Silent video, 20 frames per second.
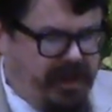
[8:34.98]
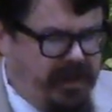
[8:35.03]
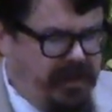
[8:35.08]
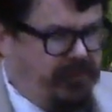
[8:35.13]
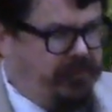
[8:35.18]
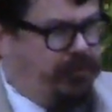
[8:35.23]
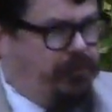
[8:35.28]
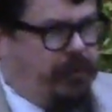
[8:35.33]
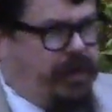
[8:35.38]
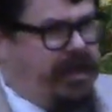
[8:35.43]

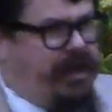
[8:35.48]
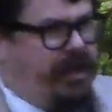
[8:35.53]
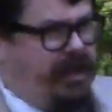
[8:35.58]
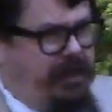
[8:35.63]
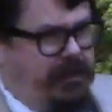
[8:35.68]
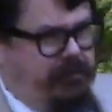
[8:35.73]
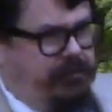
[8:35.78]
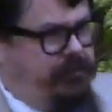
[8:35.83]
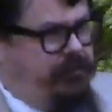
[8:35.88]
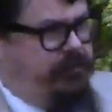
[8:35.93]
The
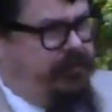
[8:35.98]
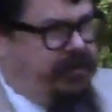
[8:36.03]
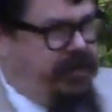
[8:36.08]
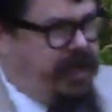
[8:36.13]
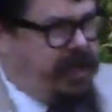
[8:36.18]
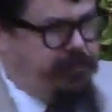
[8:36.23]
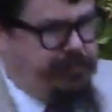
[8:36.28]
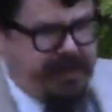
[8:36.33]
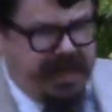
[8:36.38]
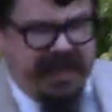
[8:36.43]
reading
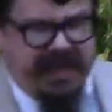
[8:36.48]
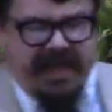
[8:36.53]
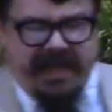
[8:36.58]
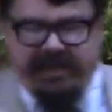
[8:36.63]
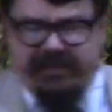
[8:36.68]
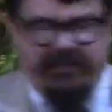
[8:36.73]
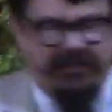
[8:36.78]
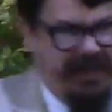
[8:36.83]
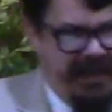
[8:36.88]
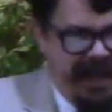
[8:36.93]
today
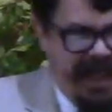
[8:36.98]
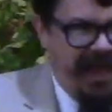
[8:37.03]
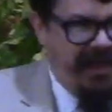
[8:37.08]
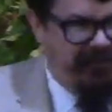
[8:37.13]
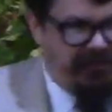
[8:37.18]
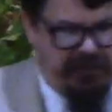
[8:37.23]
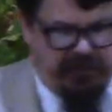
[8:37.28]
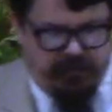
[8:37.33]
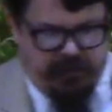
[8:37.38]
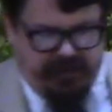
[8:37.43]
begins and
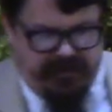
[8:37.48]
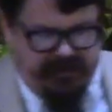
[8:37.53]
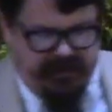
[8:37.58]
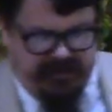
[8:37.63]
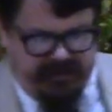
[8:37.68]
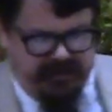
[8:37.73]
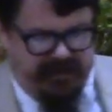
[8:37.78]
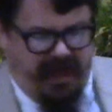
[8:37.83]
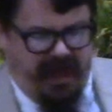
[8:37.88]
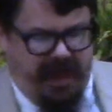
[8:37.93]
ends with
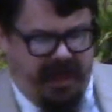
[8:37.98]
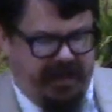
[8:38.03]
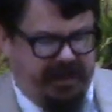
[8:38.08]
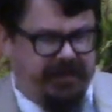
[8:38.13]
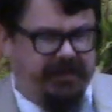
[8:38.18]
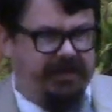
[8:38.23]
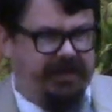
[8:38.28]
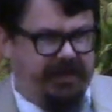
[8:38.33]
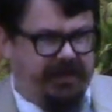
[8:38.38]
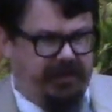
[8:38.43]
this
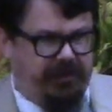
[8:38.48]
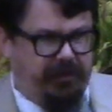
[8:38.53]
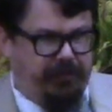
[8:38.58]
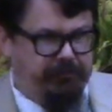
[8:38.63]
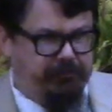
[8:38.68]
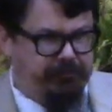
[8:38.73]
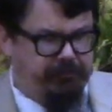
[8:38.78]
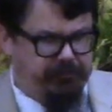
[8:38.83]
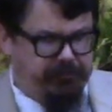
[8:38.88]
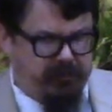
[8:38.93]
idea.
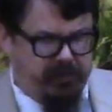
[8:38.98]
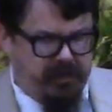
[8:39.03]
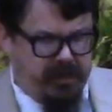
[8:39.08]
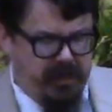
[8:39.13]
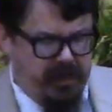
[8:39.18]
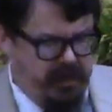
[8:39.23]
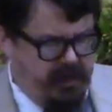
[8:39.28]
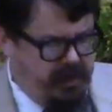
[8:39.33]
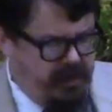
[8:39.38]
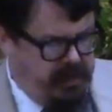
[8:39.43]

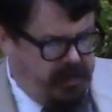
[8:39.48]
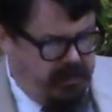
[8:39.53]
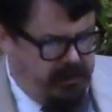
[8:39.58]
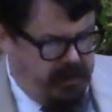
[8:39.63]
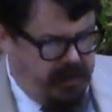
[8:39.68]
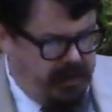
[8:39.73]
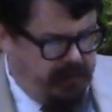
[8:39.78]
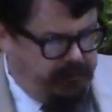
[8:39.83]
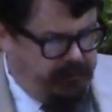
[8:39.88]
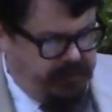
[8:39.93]

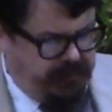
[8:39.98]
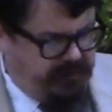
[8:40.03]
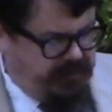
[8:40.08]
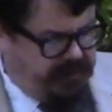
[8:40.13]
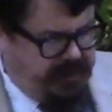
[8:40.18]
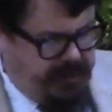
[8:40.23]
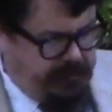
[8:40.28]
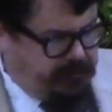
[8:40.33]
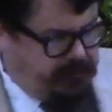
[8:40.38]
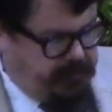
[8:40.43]
Uh, if we
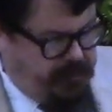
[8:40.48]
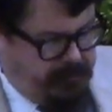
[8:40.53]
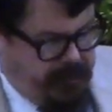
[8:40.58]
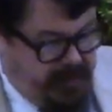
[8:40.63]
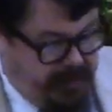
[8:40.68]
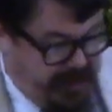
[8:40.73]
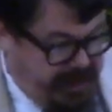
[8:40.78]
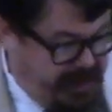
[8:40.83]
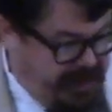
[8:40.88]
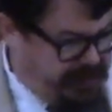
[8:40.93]
skip
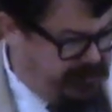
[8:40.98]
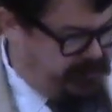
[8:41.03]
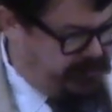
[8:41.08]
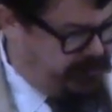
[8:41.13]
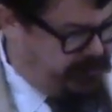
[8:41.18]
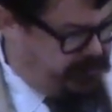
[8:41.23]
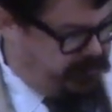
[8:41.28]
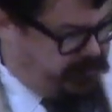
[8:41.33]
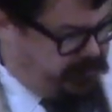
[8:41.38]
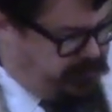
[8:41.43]
ahead
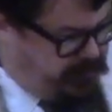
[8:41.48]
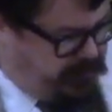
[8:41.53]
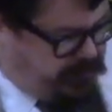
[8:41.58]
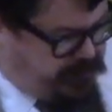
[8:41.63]
to, to